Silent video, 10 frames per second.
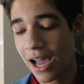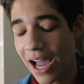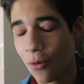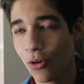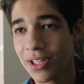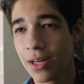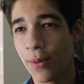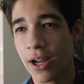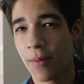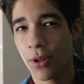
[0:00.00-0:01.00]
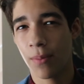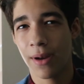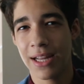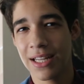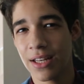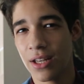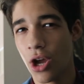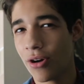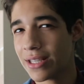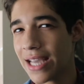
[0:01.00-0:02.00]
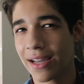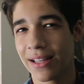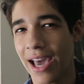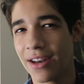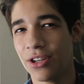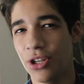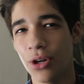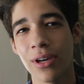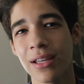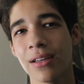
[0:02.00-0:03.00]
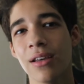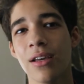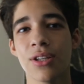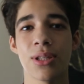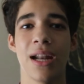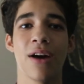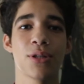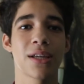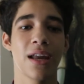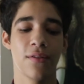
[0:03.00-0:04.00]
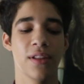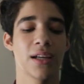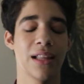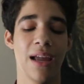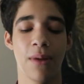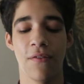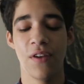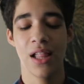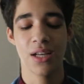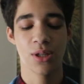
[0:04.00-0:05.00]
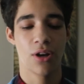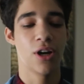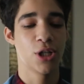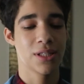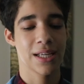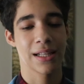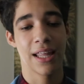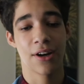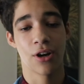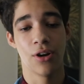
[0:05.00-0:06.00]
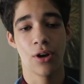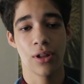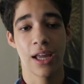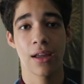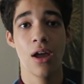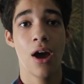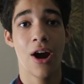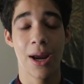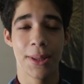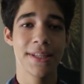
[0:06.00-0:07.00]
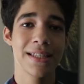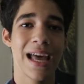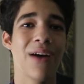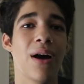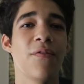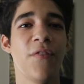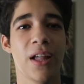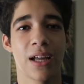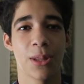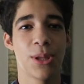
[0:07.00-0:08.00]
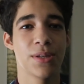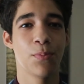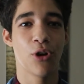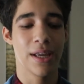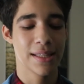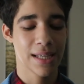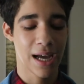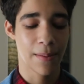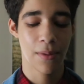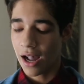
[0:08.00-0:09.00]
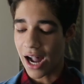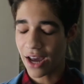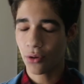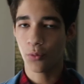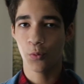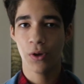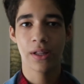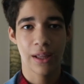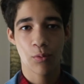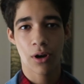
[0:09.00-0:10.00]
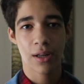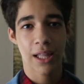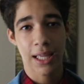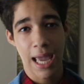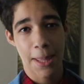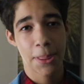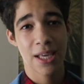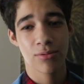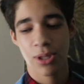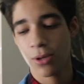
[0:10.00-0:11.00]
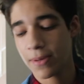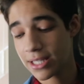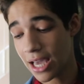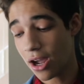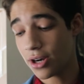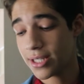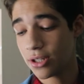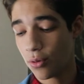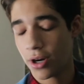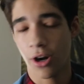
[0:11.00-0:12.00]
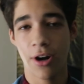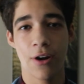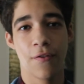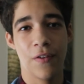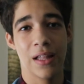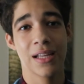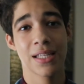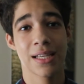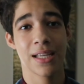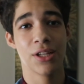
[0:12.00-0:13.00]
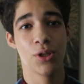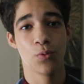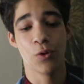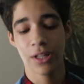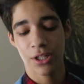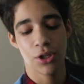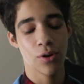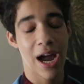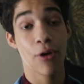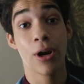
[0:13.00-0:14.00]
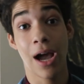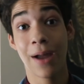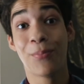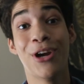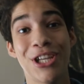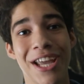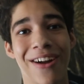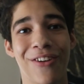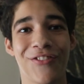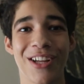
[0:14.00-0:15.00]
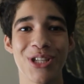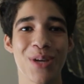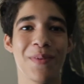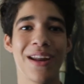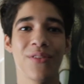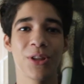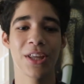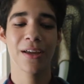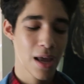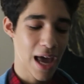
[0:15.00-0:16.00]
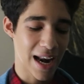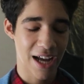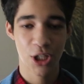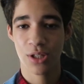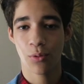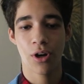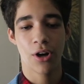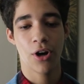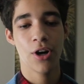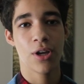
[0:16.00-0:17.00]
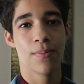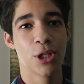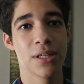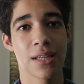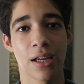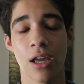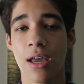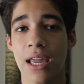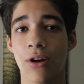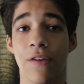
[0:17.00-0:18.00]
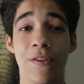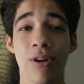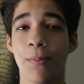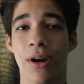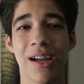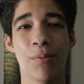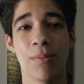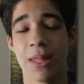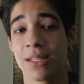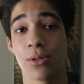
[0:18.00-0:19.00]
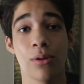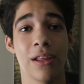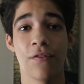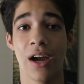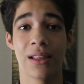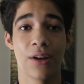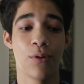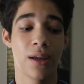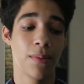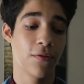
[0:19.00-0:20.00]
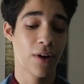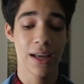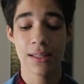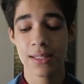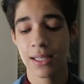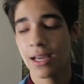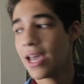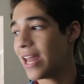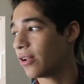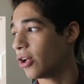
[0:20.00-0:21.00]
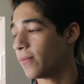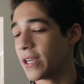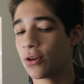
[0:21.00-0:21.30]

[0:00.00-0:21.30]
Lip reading: I wanted to break up with her, but I didn't know exactly how to do it. So then I was just kind of like laying my feelings on her, just like letting her know, like, alright, this is how I'm feeling at this point in time. I don't really want to like end things with you, because I honestly don't want to hurt your feelings, because I really do. I appreciate our friendship and everything, and I just don't want to hurt you. But she's like, you know, if you want to break up with me, that's totally fine. Like, we can be friends. It'll all be